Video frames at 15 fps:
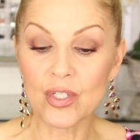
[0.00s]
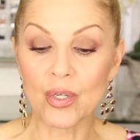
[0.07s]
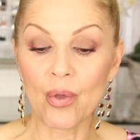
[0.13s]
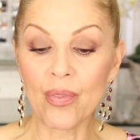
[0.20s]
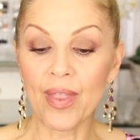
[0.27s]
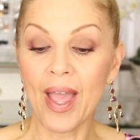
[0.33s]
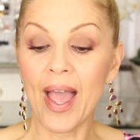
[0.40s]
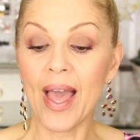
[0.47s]

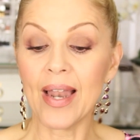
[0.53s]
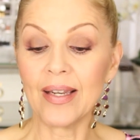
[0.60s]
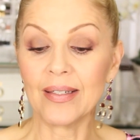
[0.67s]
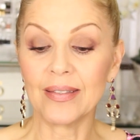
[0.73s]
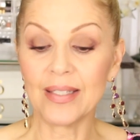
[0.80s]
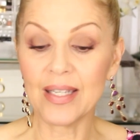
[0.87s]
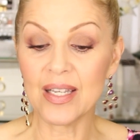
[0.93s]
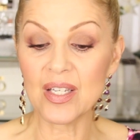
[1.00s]
So
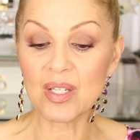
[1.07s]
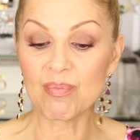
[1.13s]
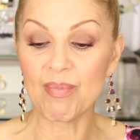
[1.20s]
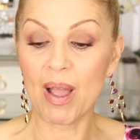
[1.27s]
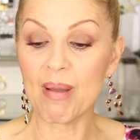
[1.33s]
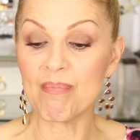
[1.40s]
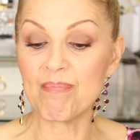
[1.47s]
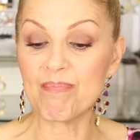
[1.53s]
that is
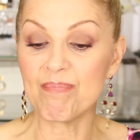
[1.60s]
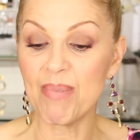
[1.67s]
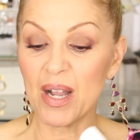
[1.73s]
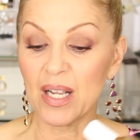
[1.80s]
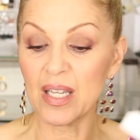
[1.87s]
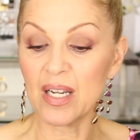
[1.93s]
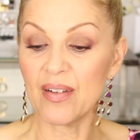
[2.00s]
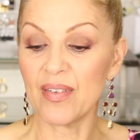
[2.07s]
my
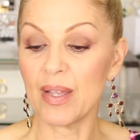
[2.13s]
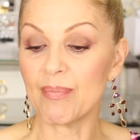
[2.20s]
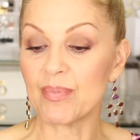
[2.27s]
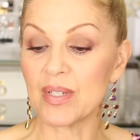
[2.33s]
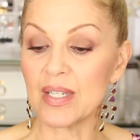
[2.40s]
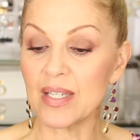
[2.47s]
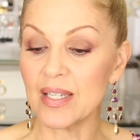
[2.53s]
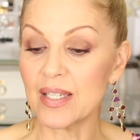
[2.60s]
bucket of
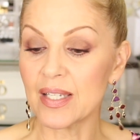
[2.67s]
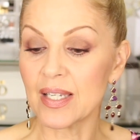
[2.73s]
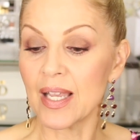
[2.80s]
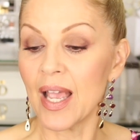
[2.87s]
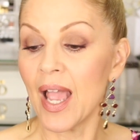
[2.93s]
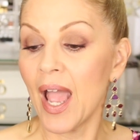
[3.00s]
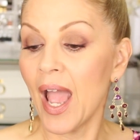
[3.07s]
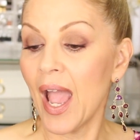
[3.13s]
empties.
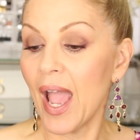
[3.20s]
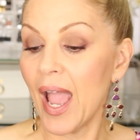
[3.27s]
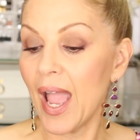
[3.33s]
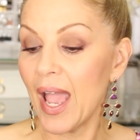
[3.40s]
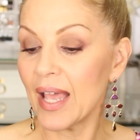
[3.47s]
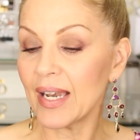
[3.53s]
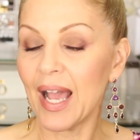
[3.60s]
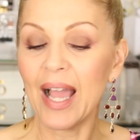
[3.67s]

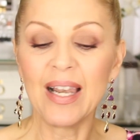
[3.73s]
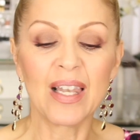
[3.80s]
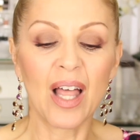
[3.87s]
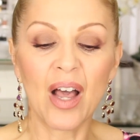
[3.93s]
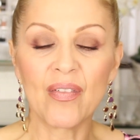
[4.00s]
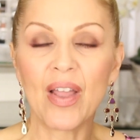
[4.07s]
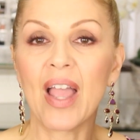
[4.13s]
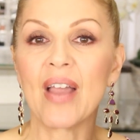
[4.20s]
And I love